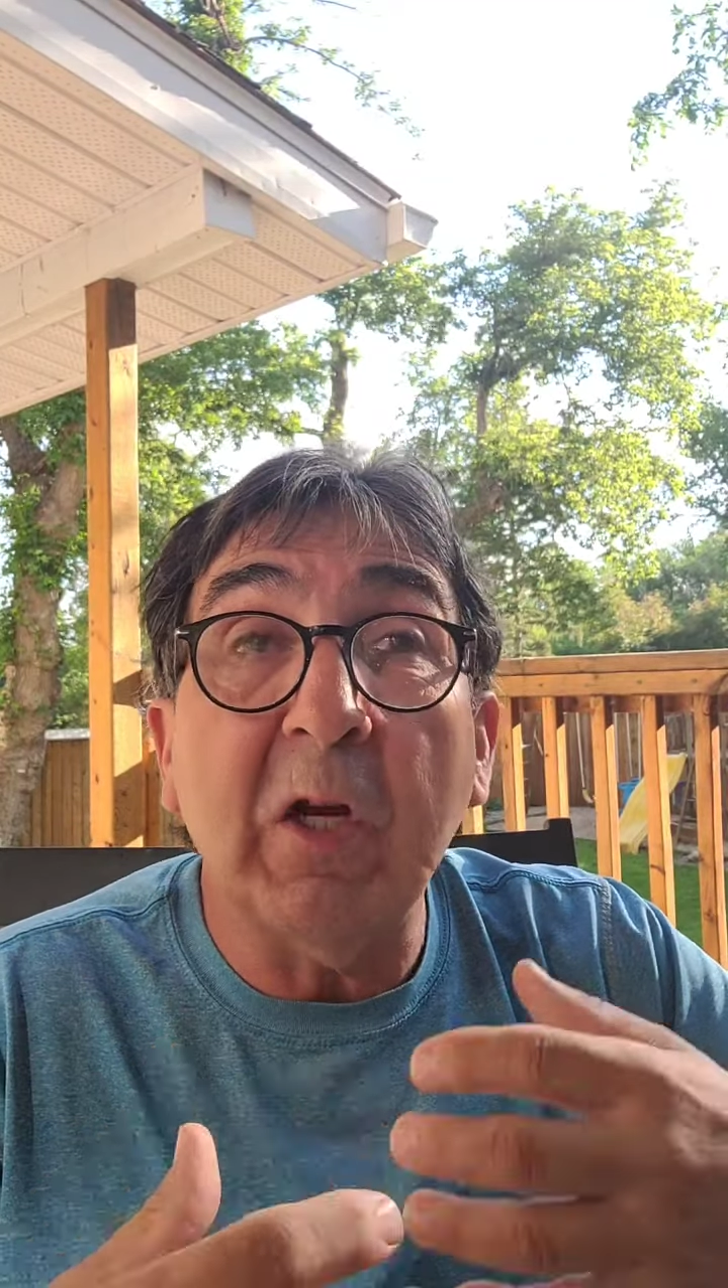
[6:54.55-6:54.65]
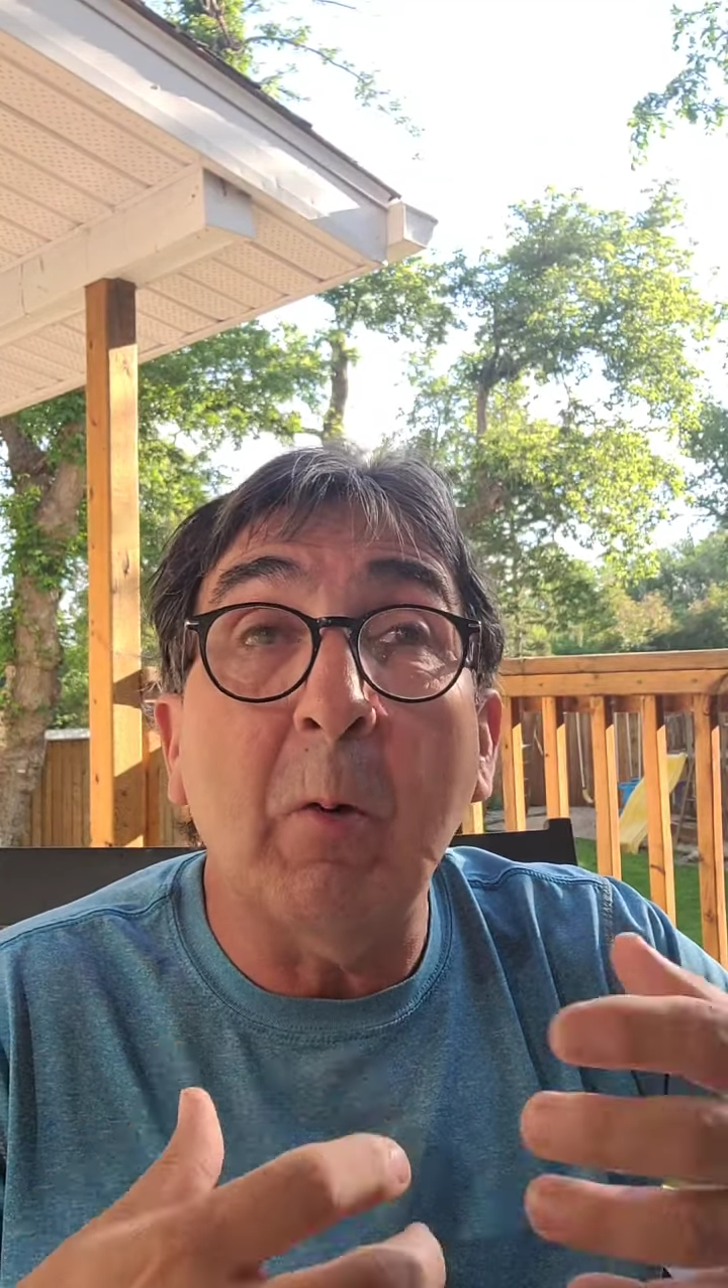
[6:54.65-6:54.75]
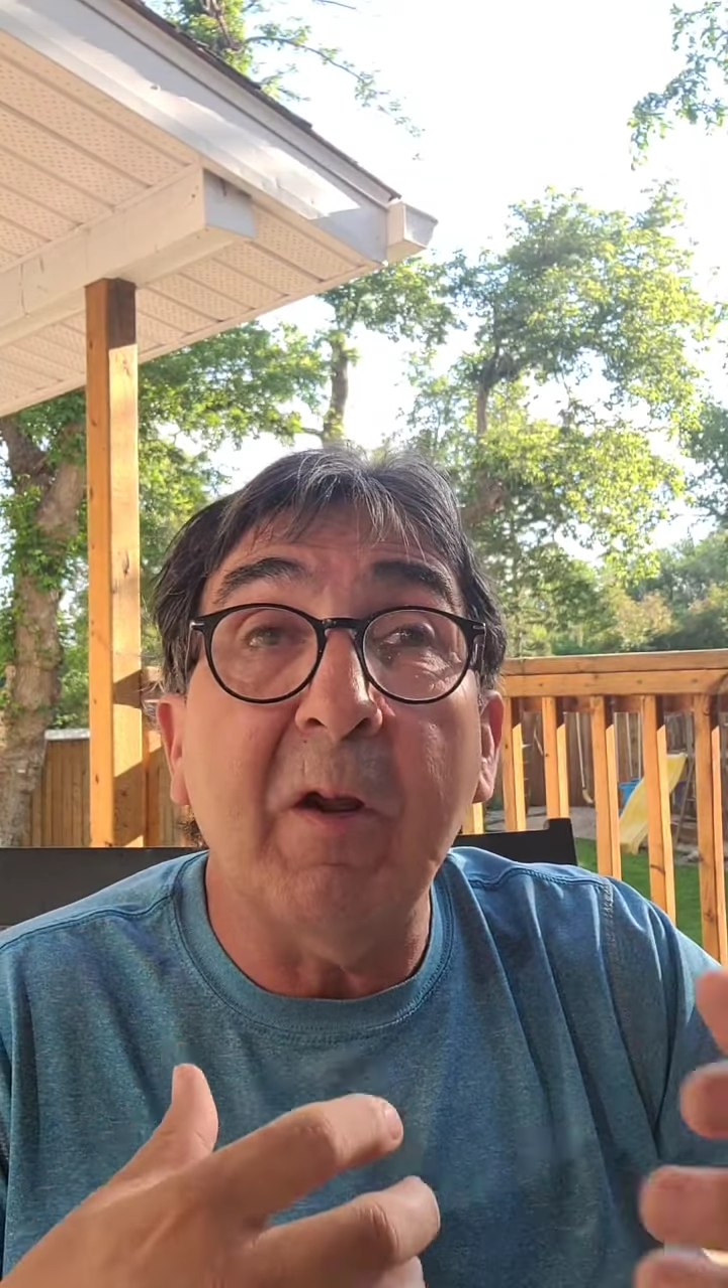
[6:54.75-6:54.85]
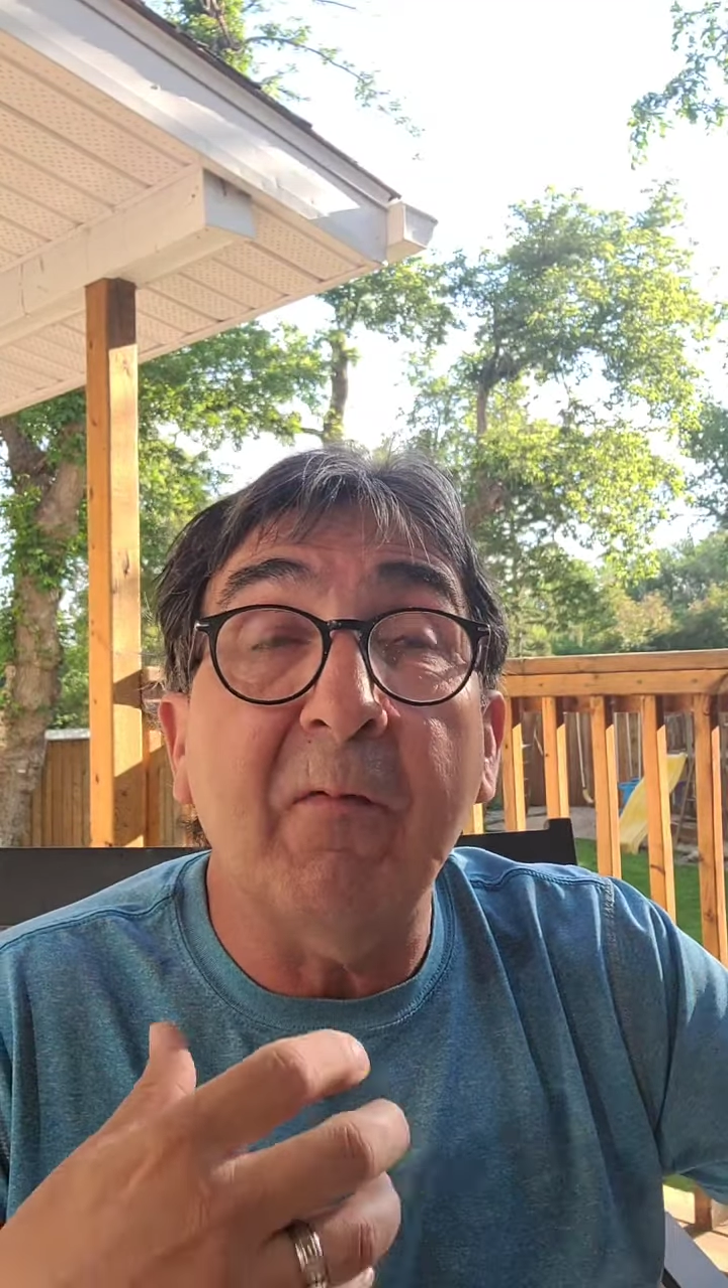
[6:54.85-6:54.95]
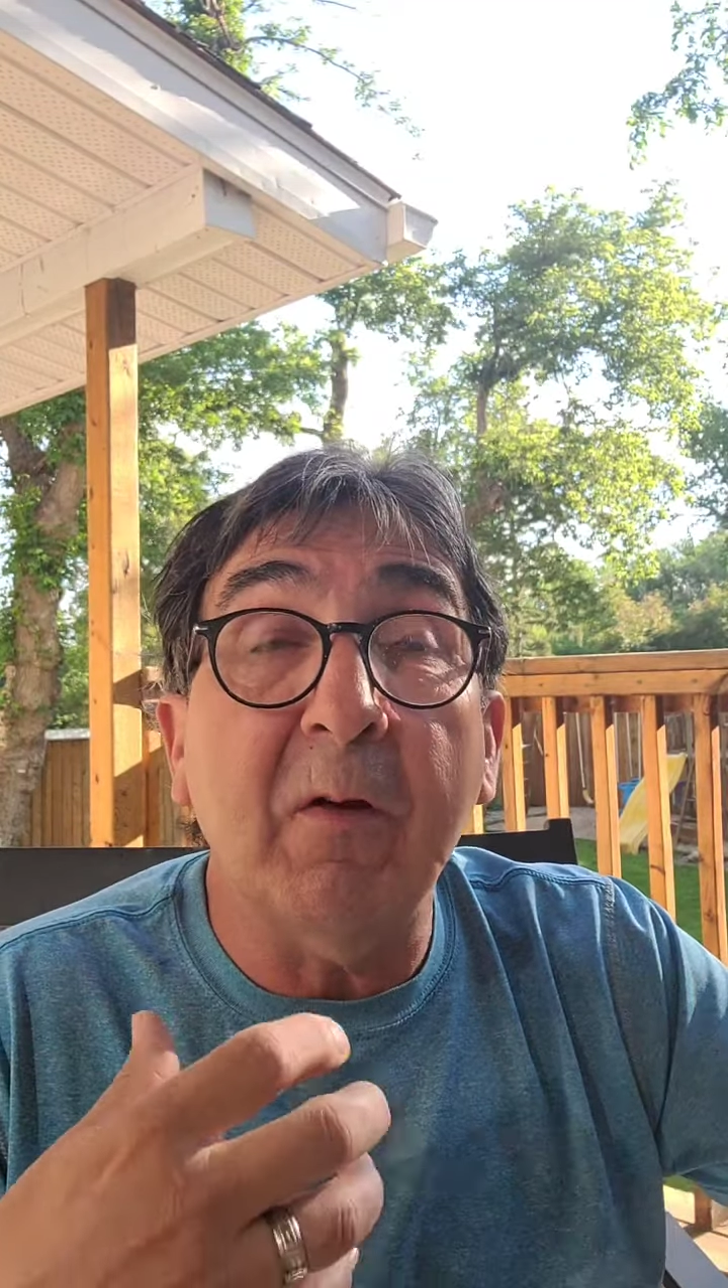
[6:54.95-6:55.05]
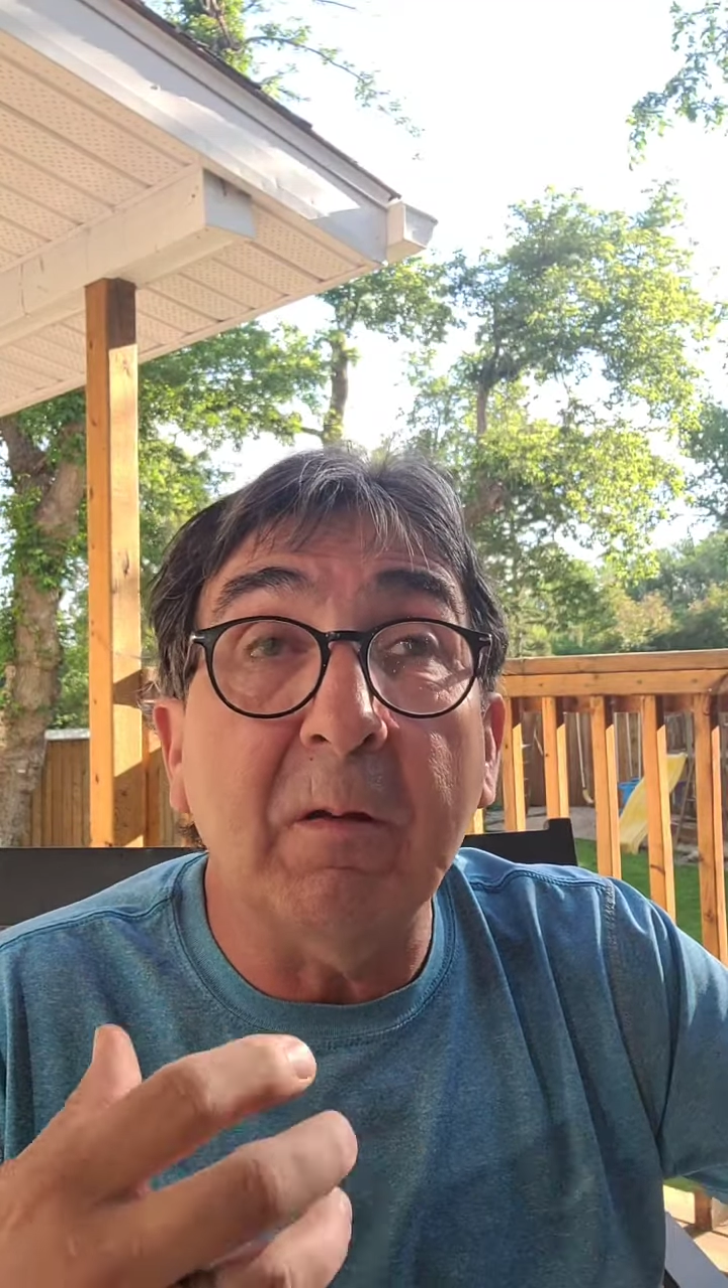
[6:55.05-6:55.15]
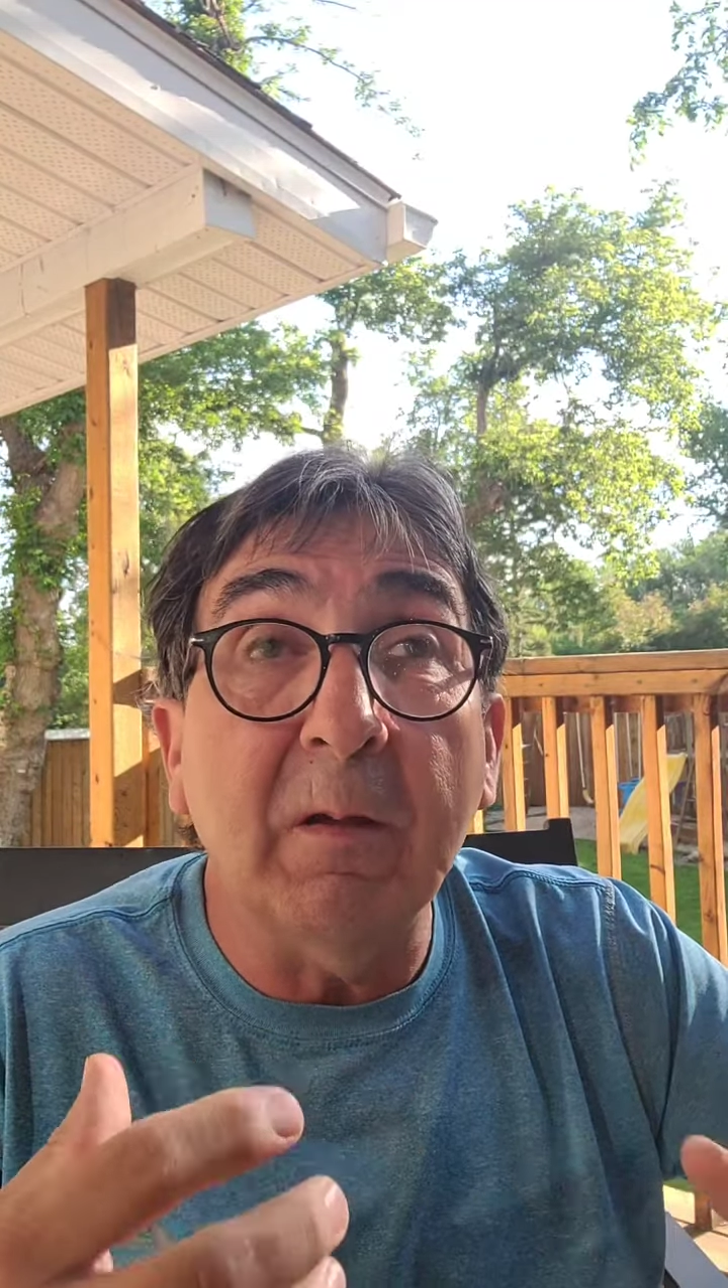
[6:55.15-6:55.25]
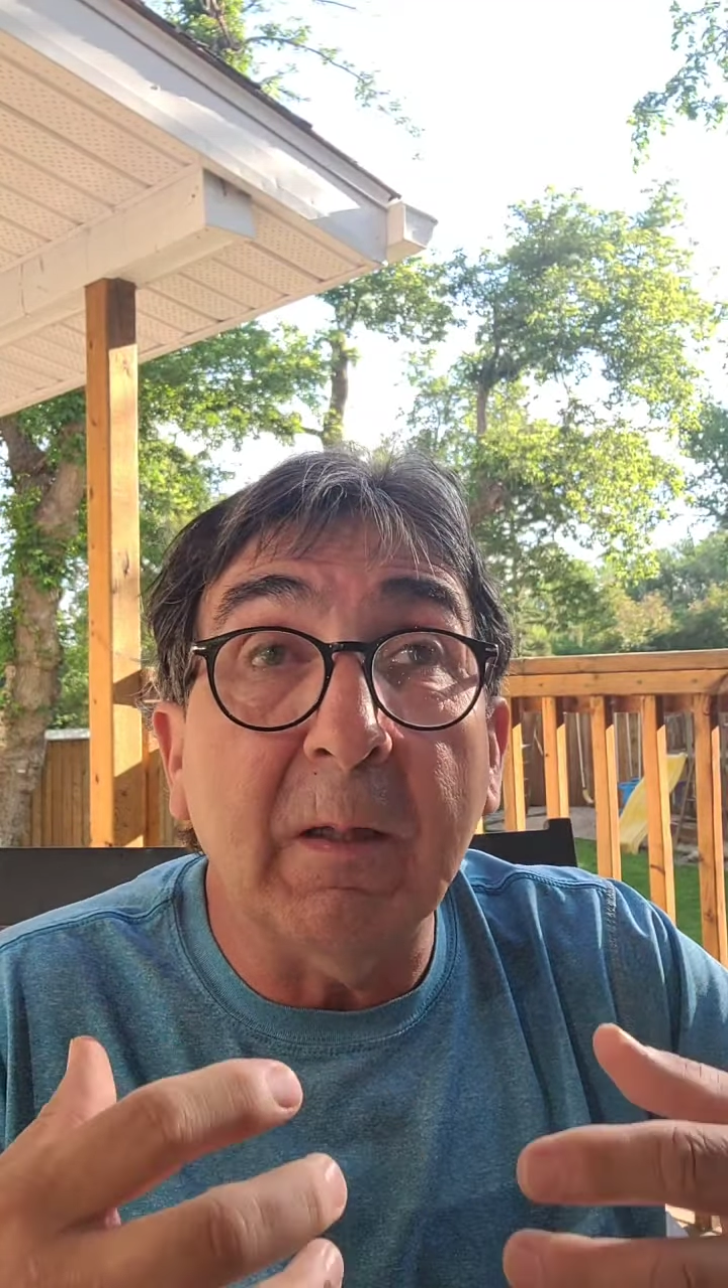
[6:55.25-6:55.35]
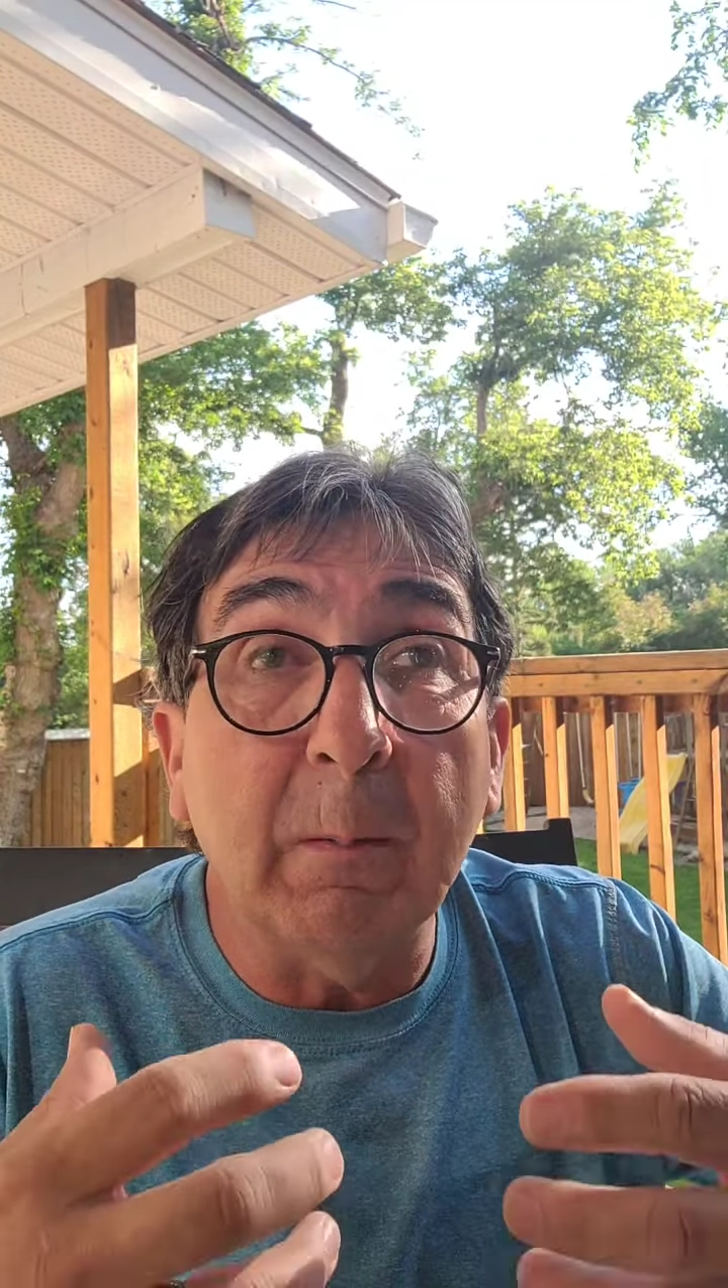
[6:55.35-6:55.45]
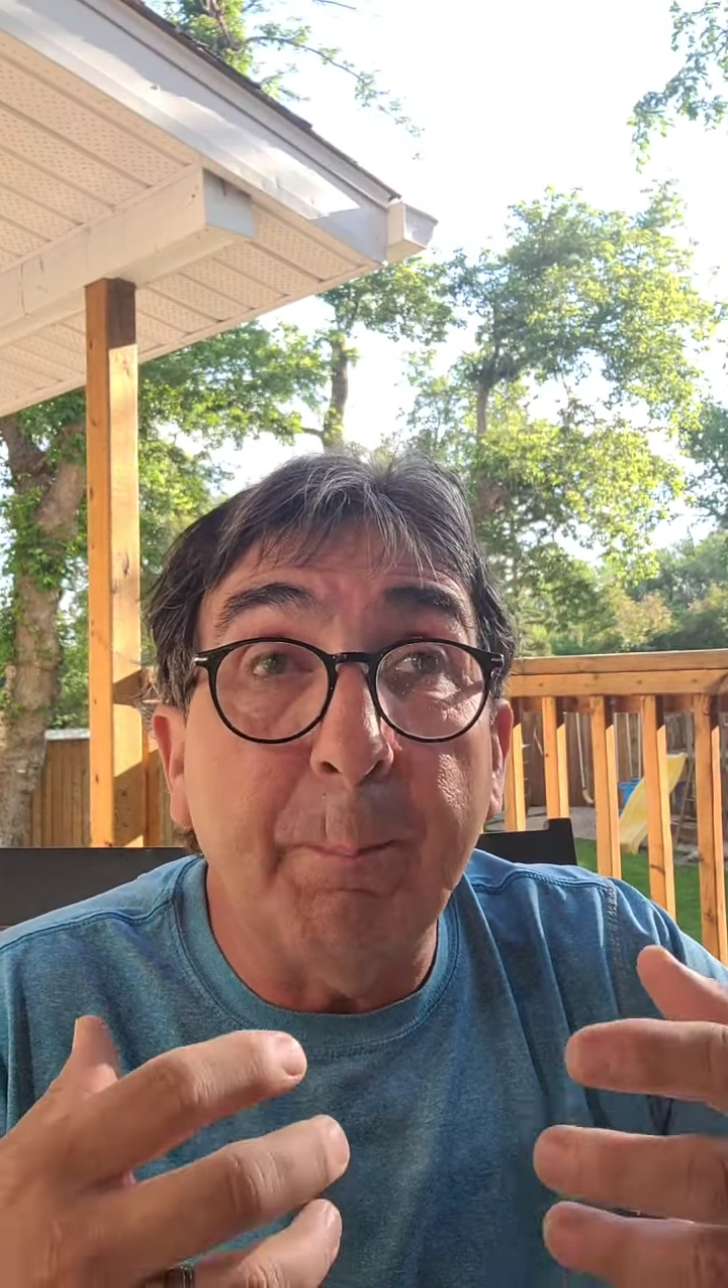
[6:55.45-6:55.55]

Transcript: out even a little